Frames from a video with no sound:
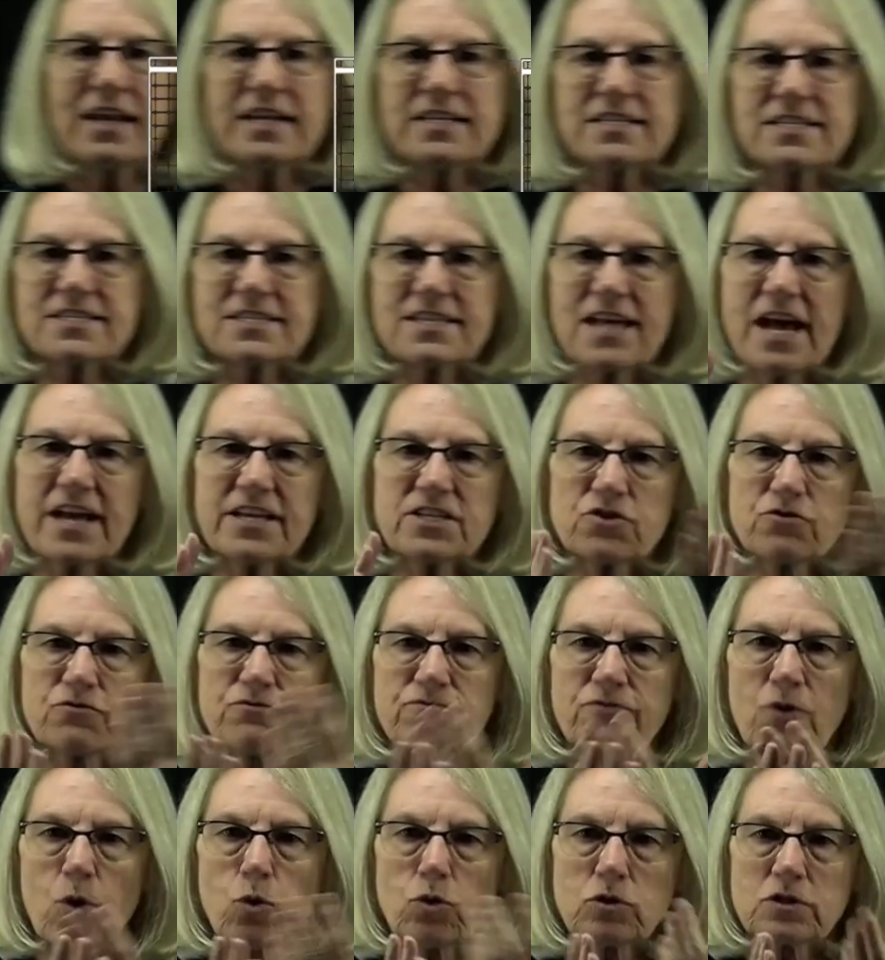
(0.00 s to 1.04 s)
I decide to
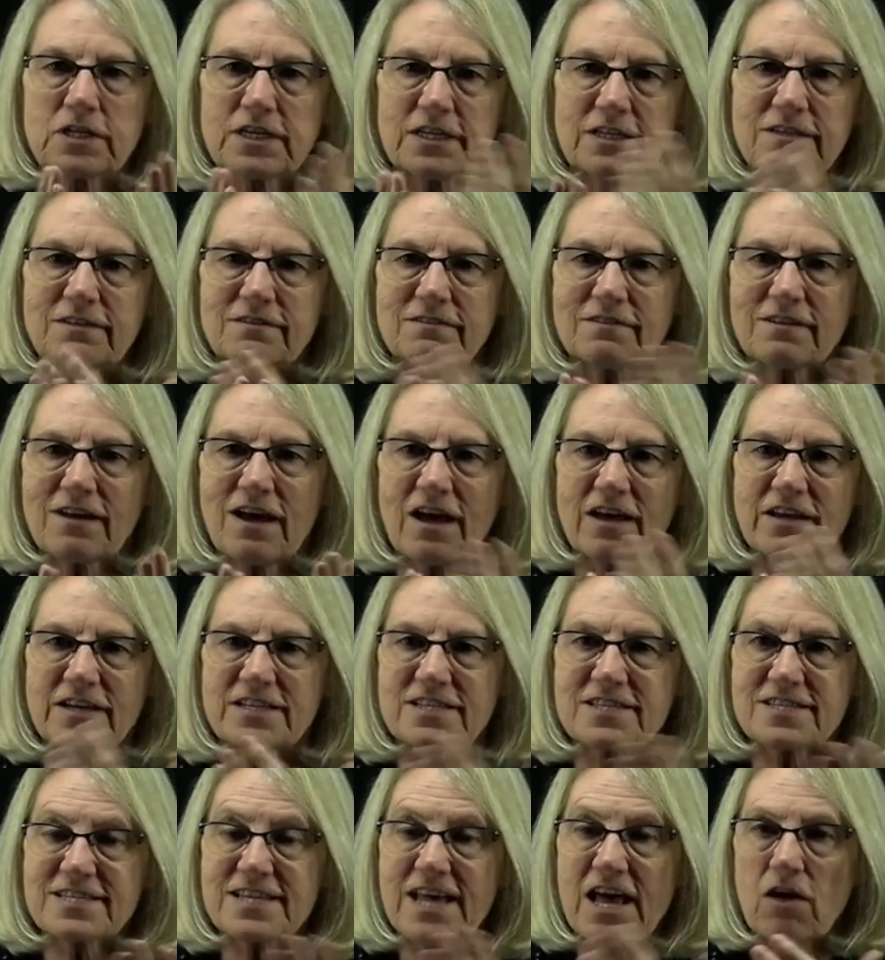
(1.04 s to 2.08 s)
fold it on
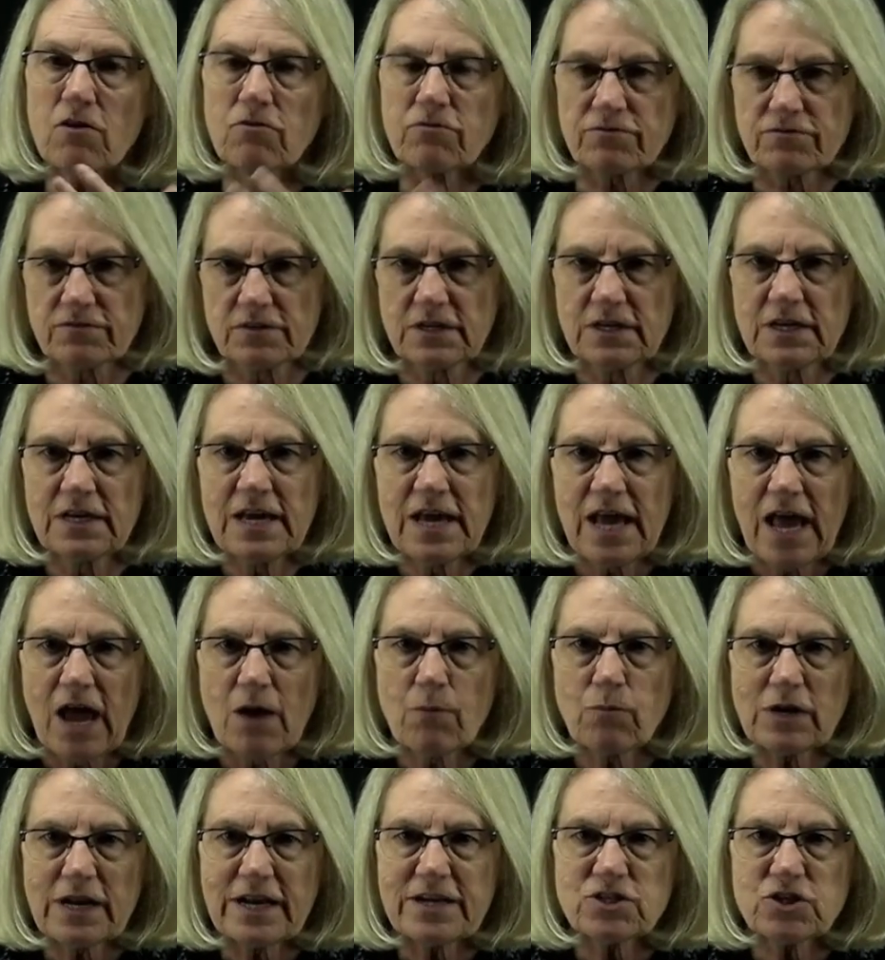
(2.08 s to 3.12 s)
itself.
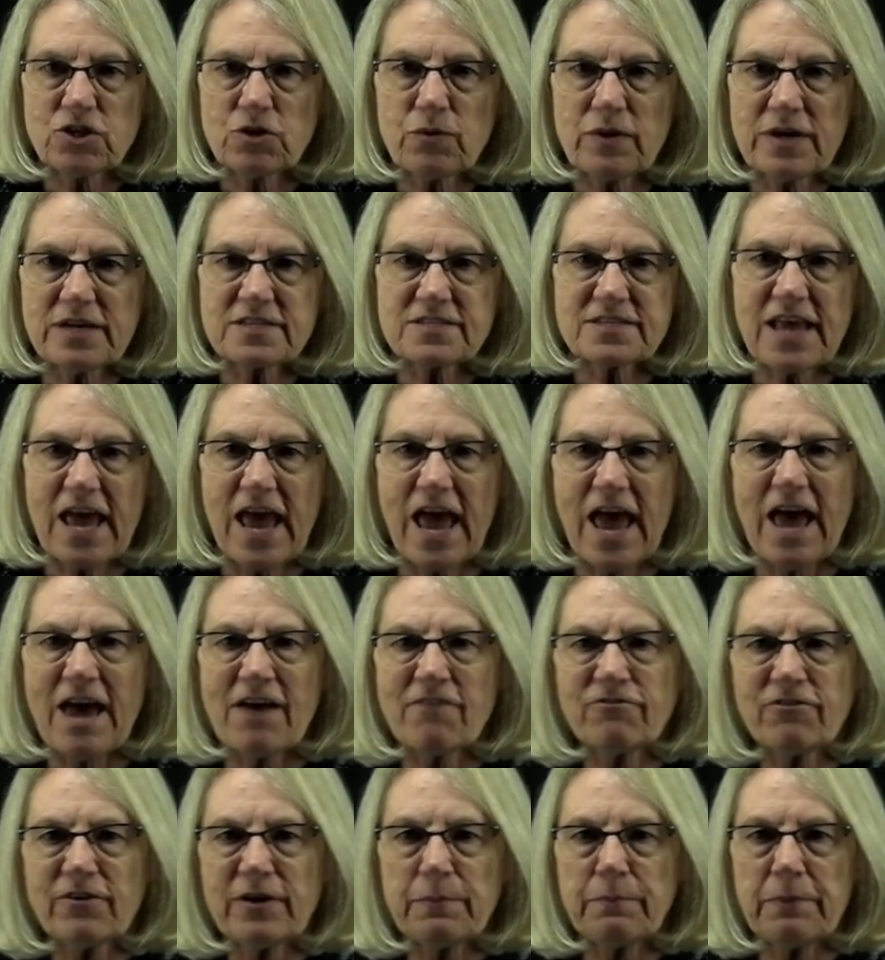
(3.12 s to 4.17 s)
And what I do is
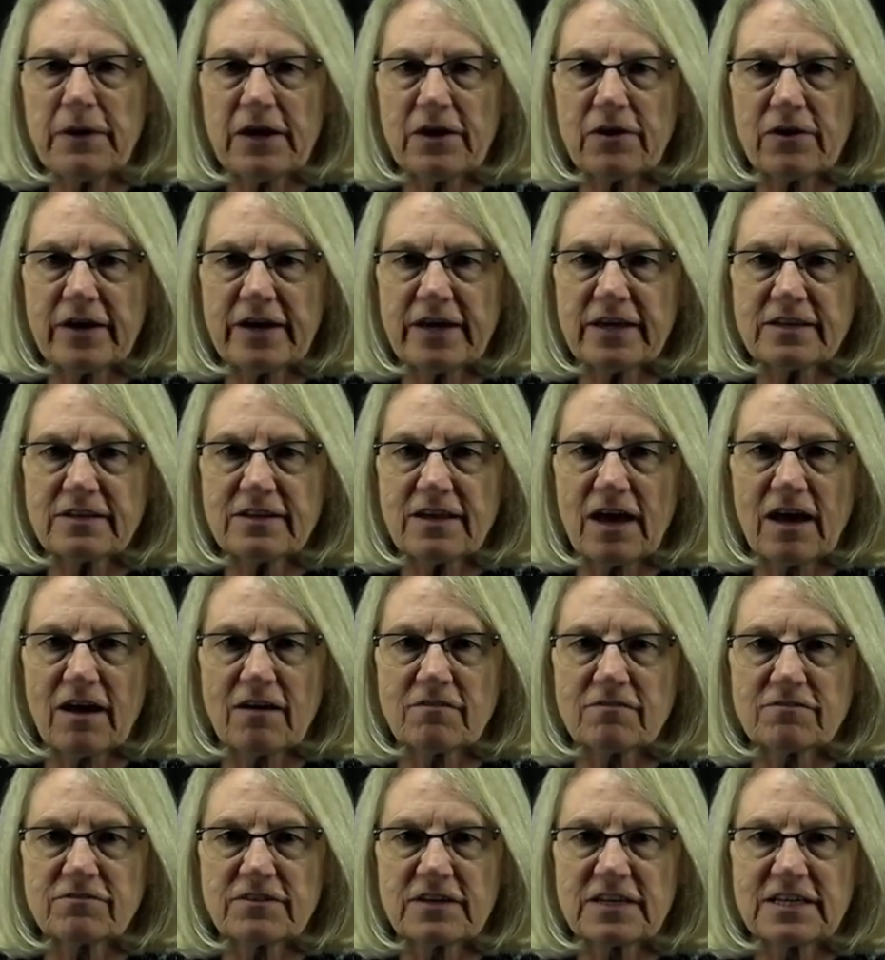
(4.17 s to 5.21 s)
every period
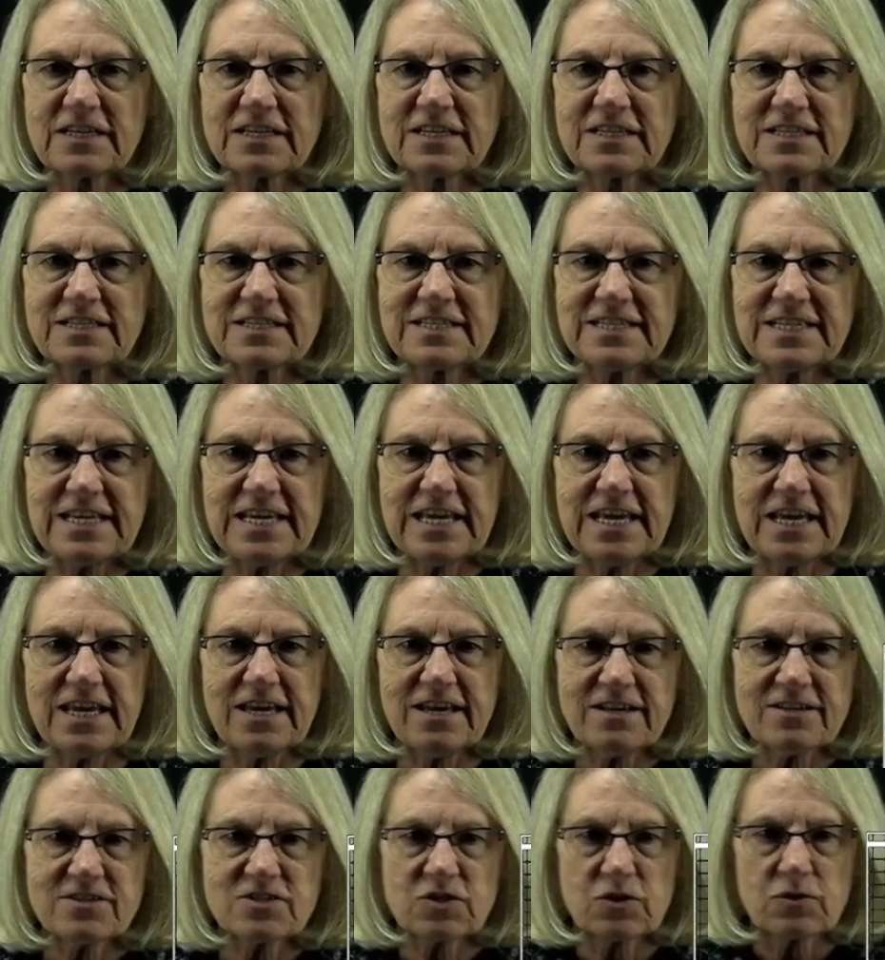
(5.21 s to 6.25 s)
of
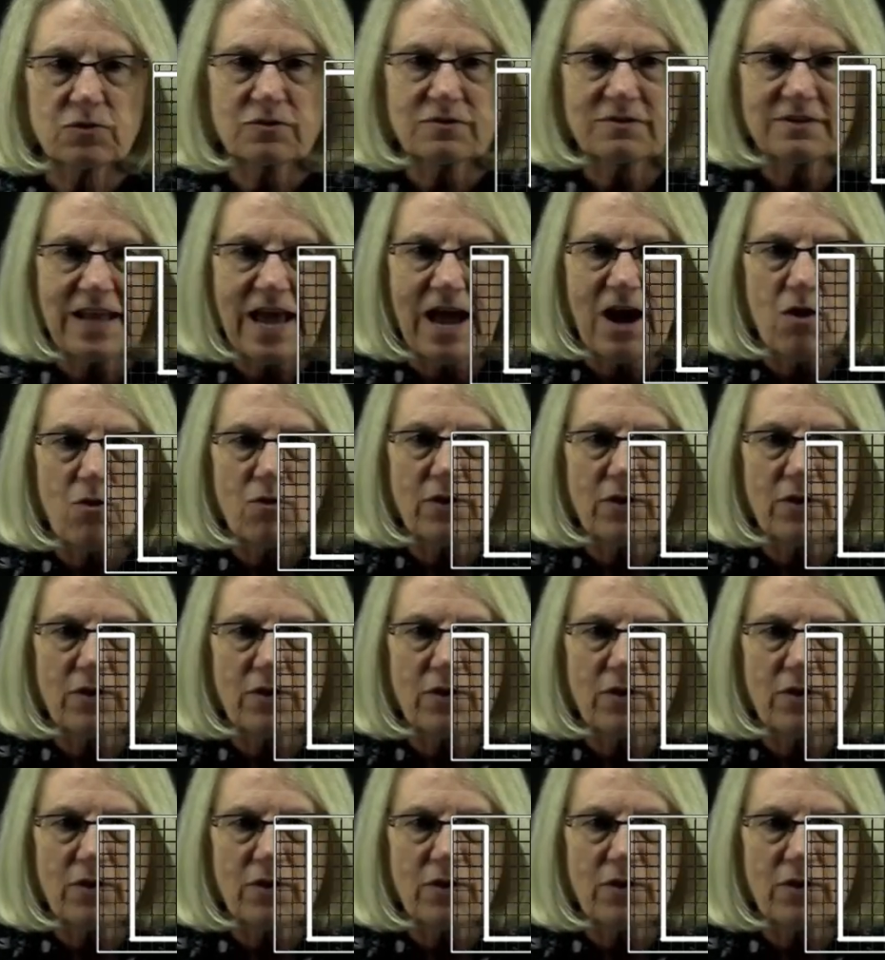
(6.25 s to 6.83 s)
t, so now